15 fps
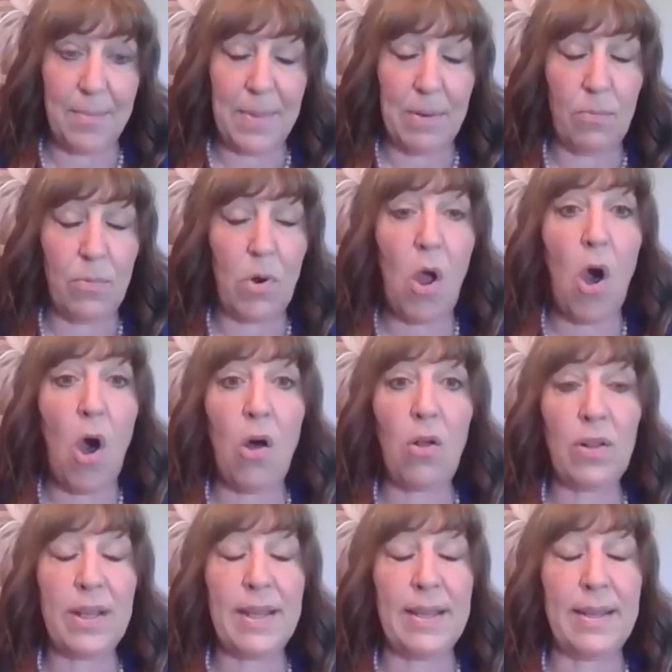I mean, we're
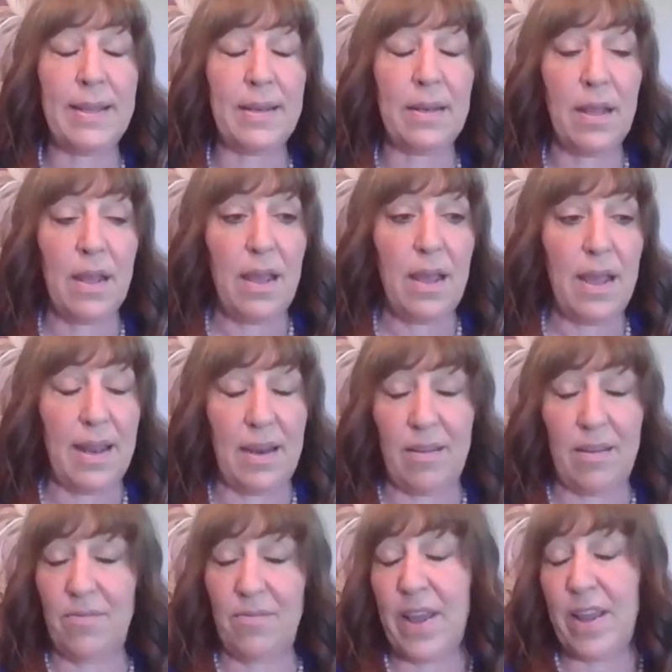all in an
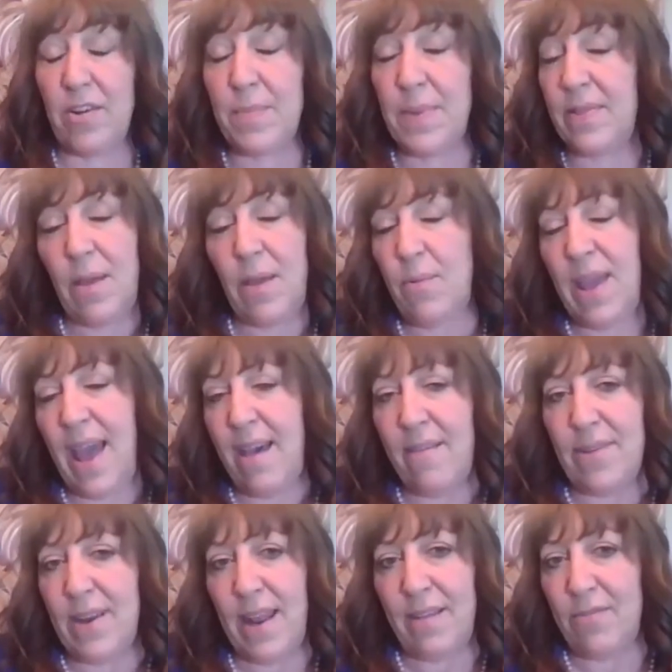environment that we
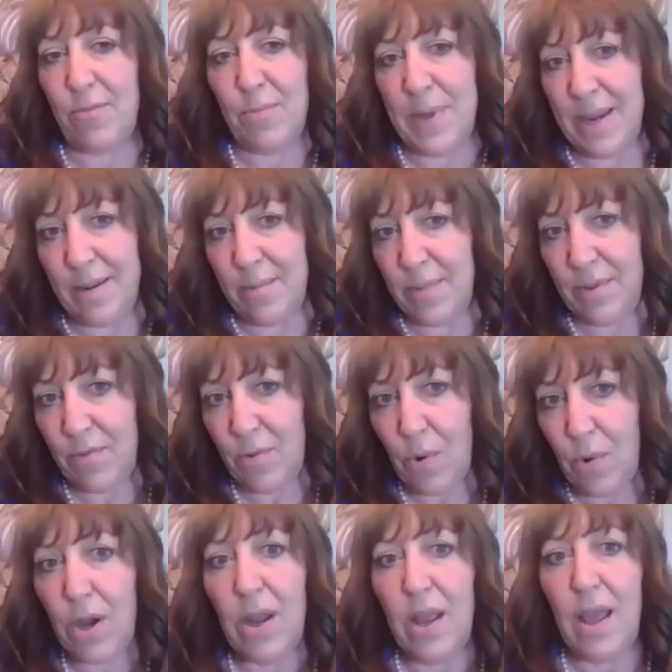haven't ever been in
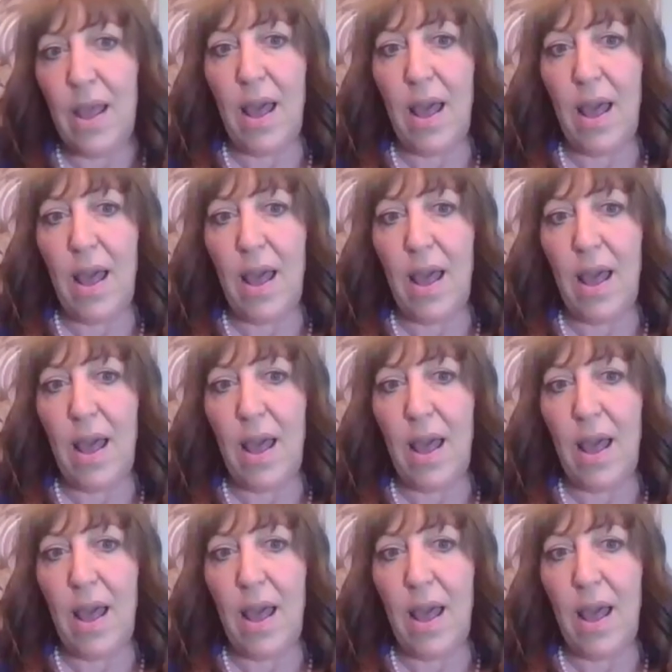before,